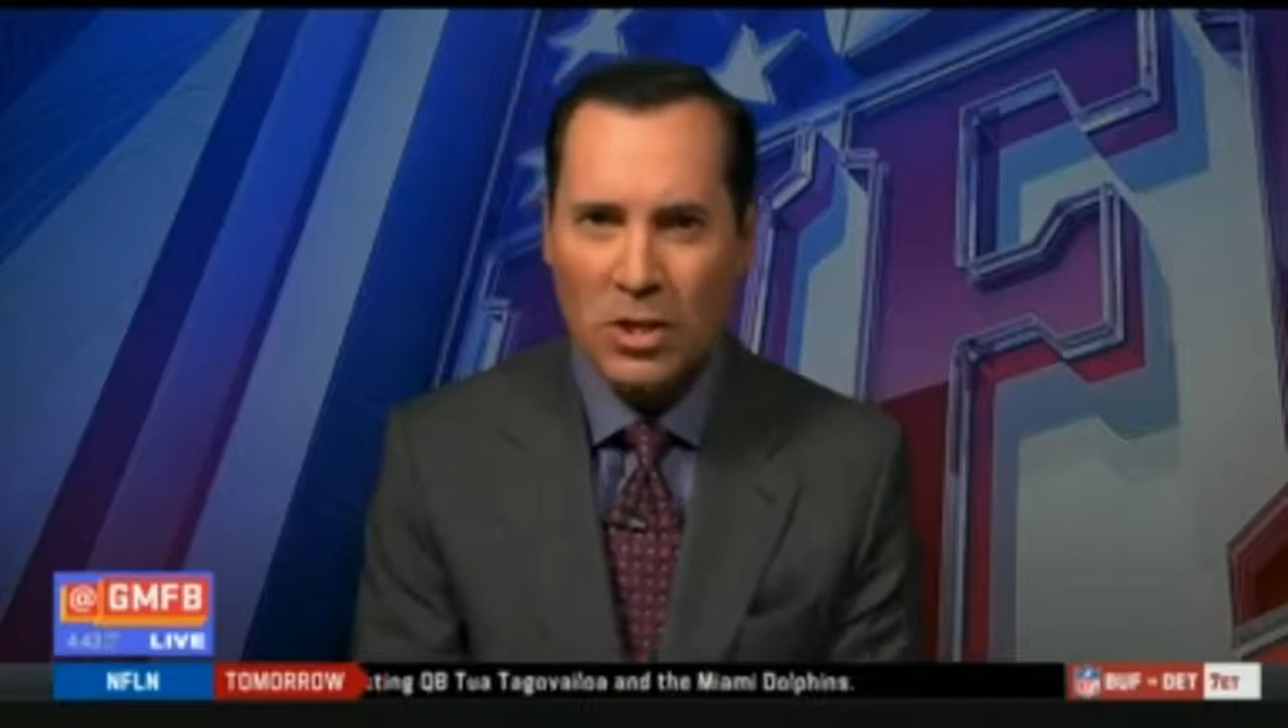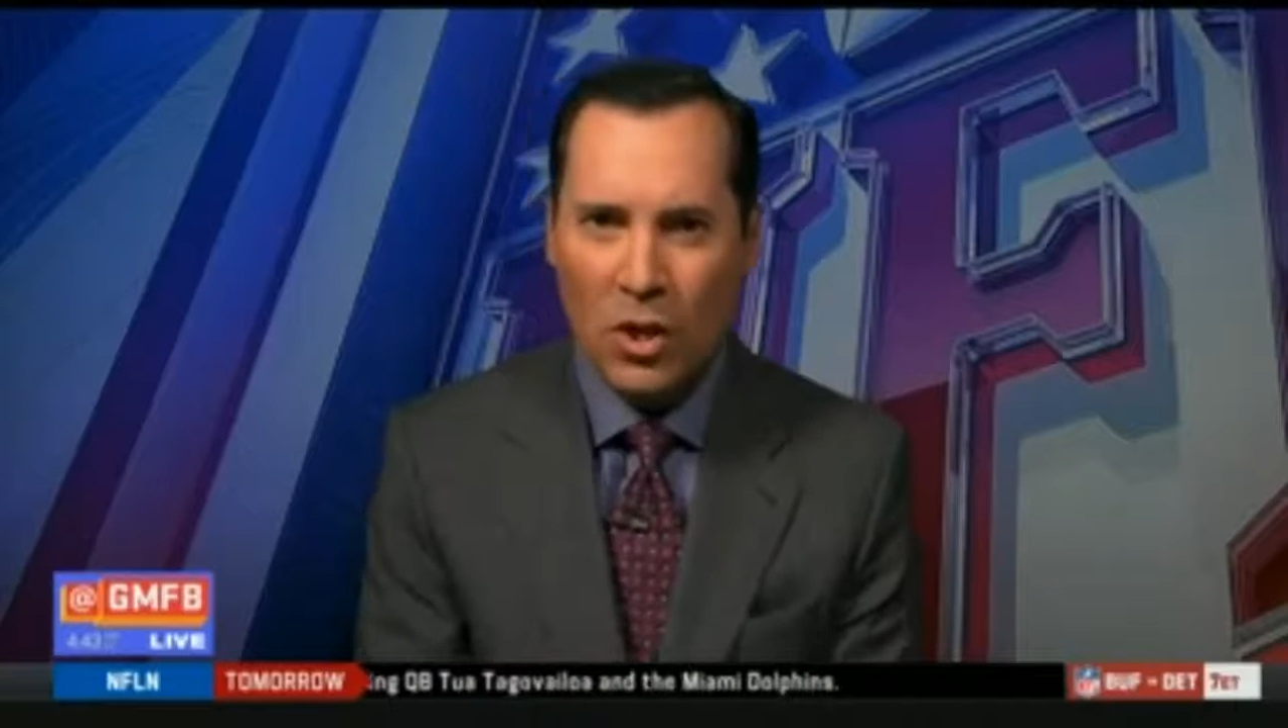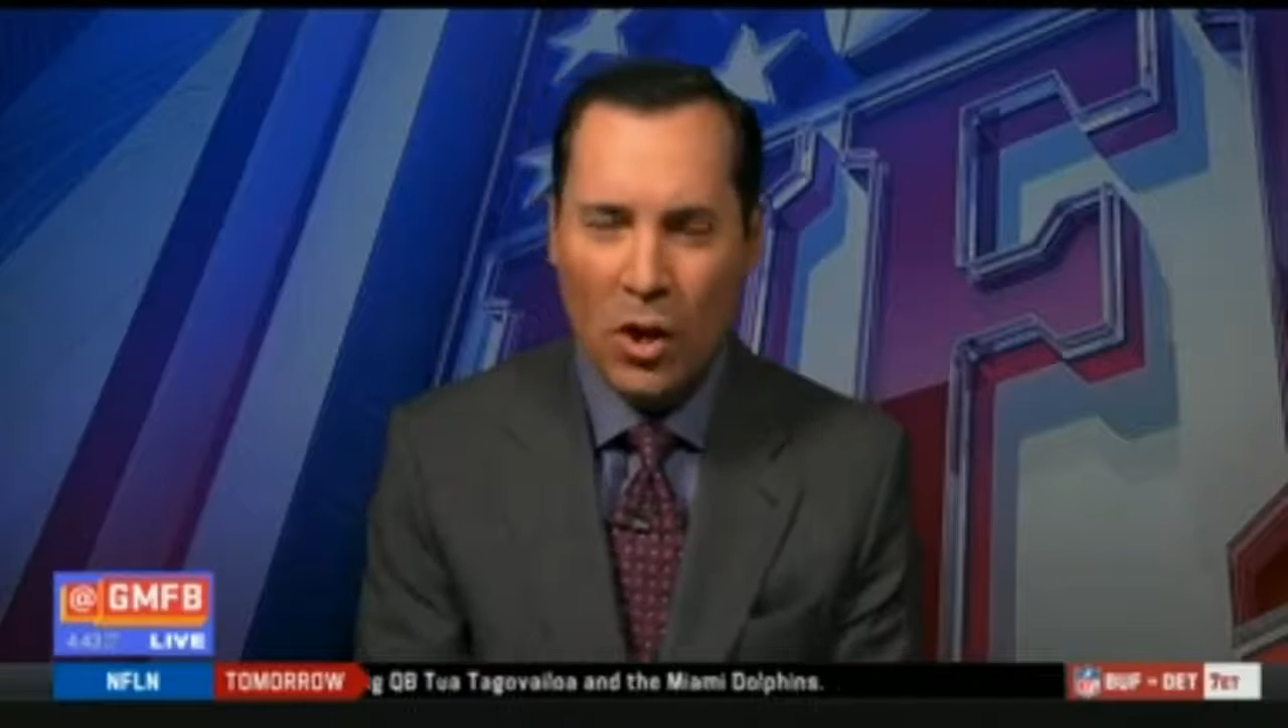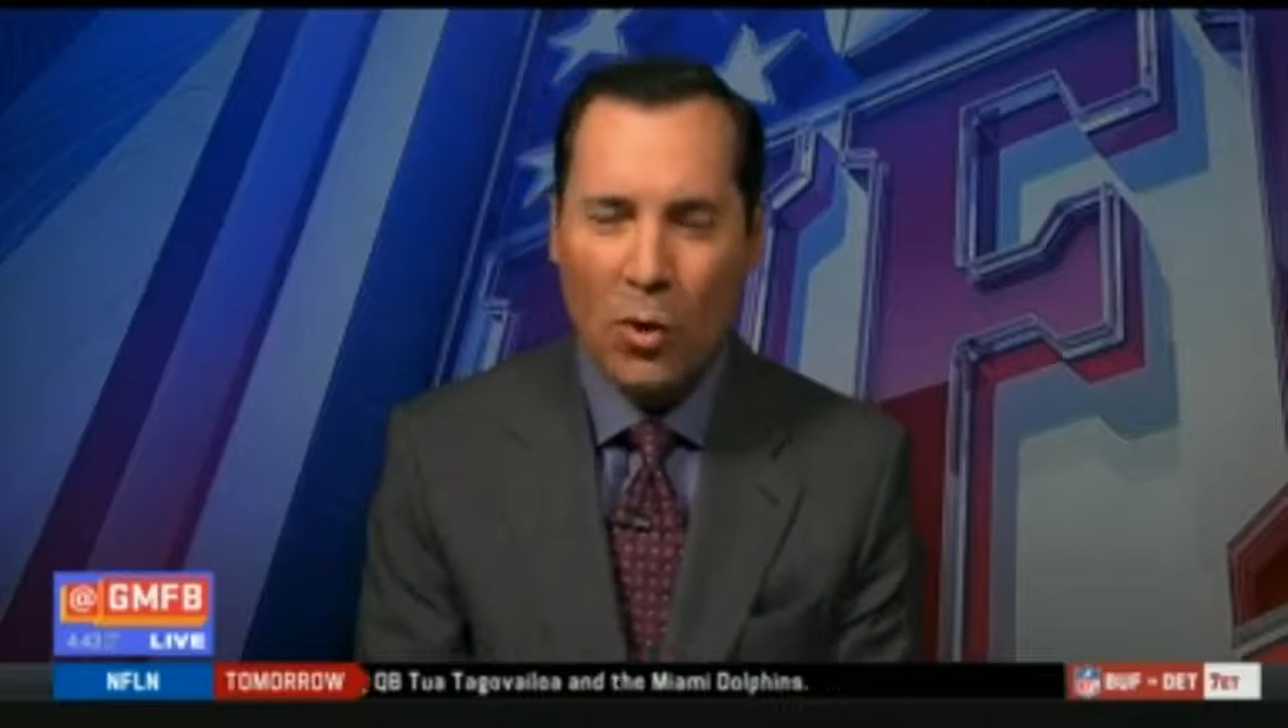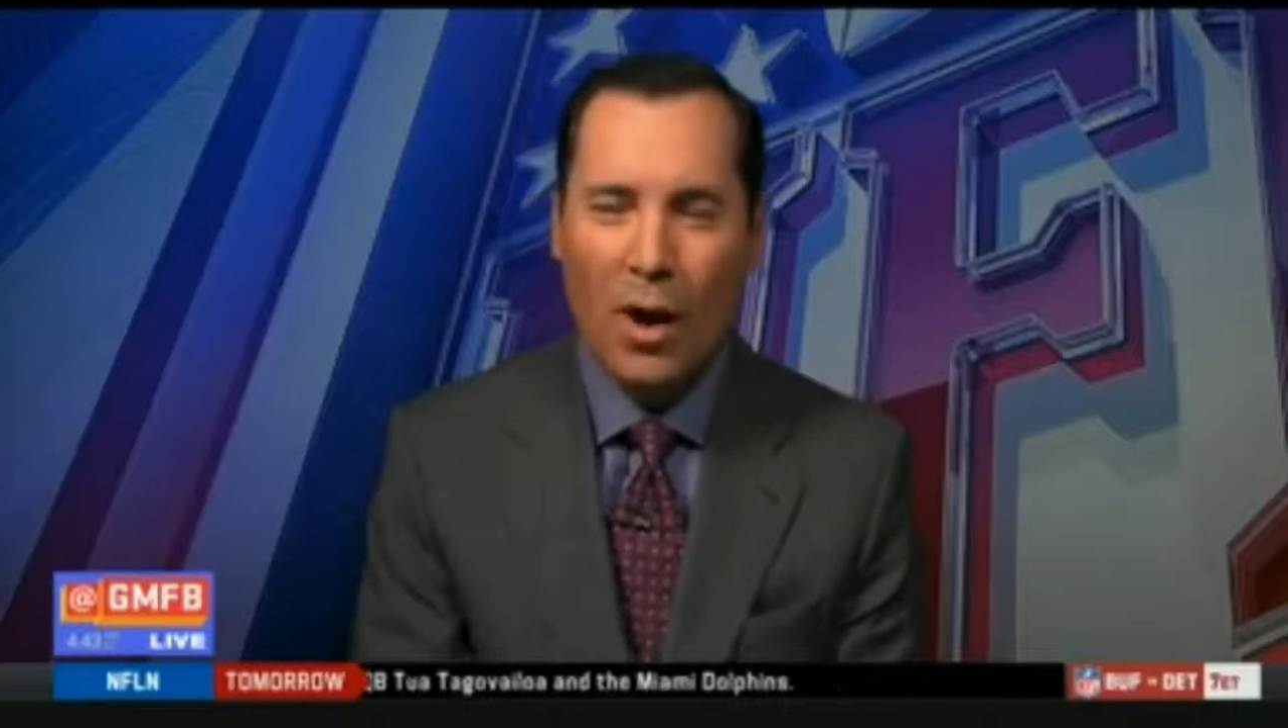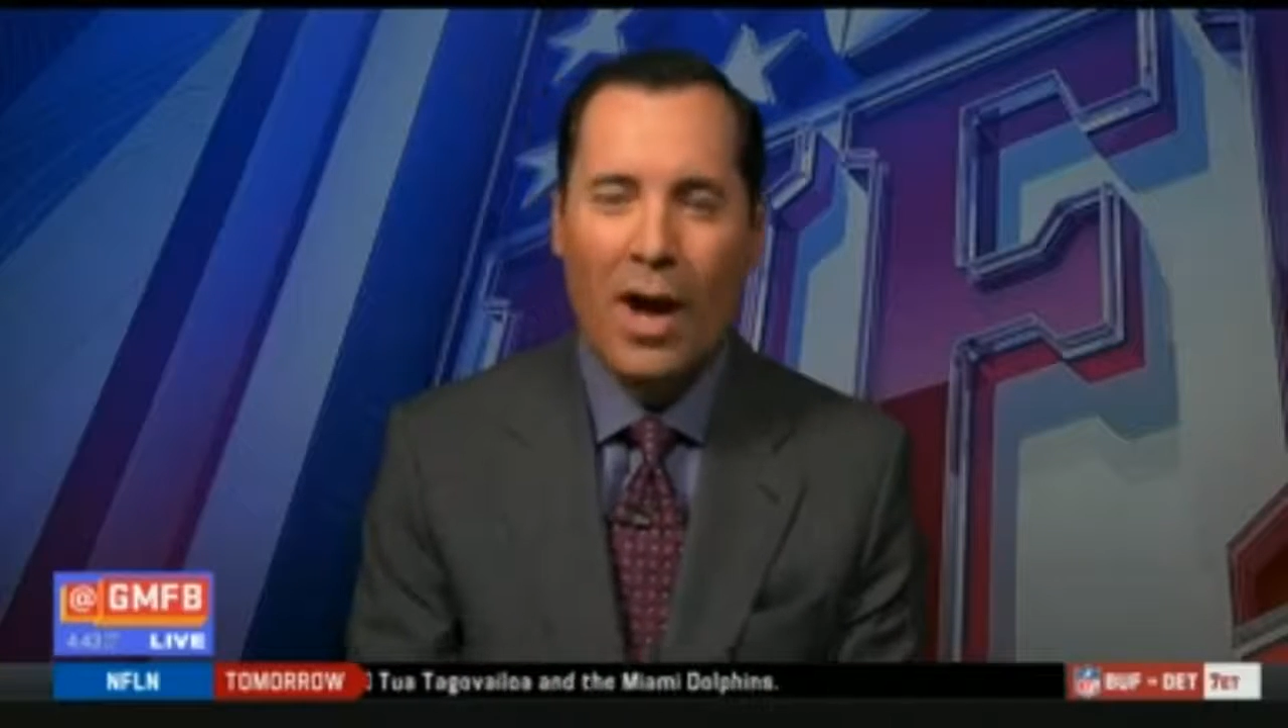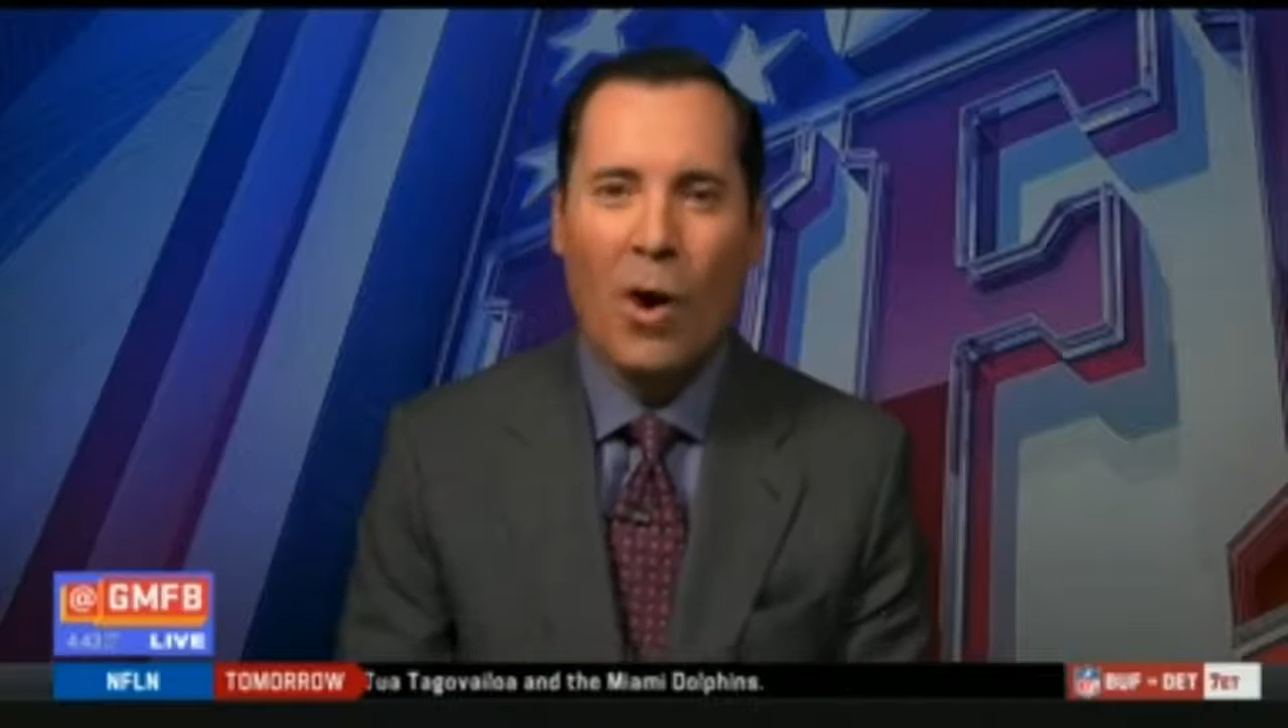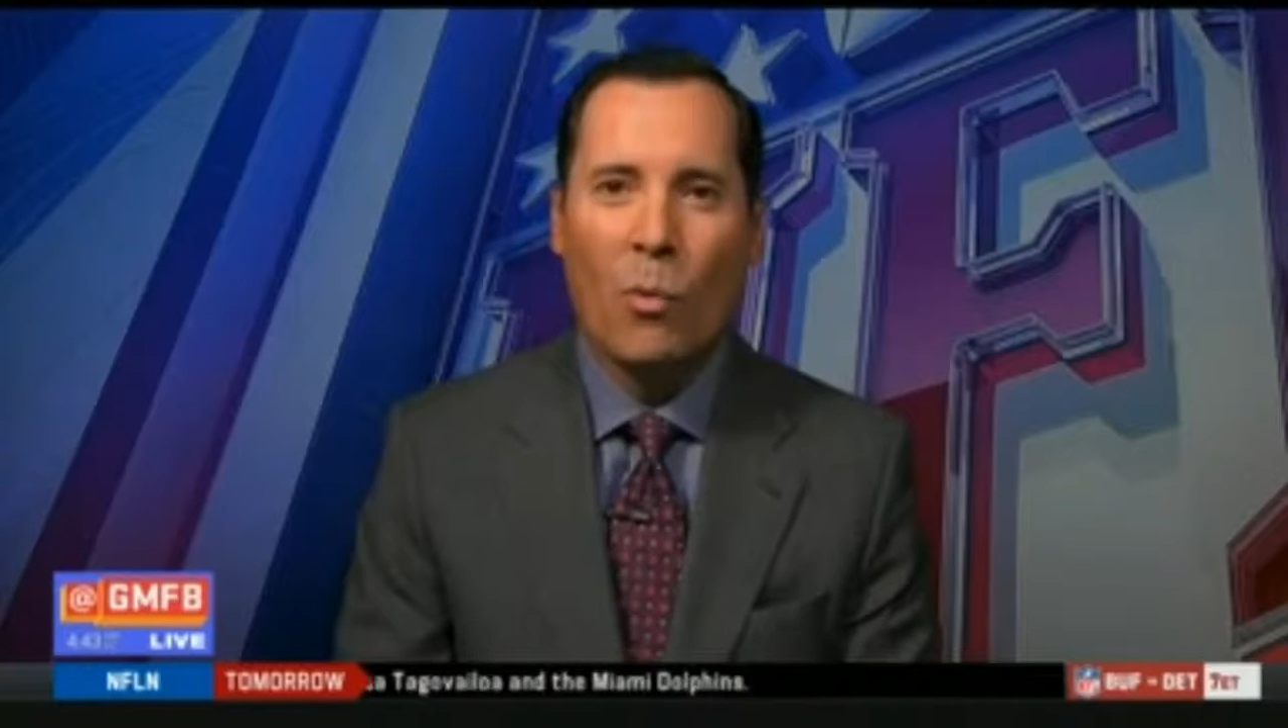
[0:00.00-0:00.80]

so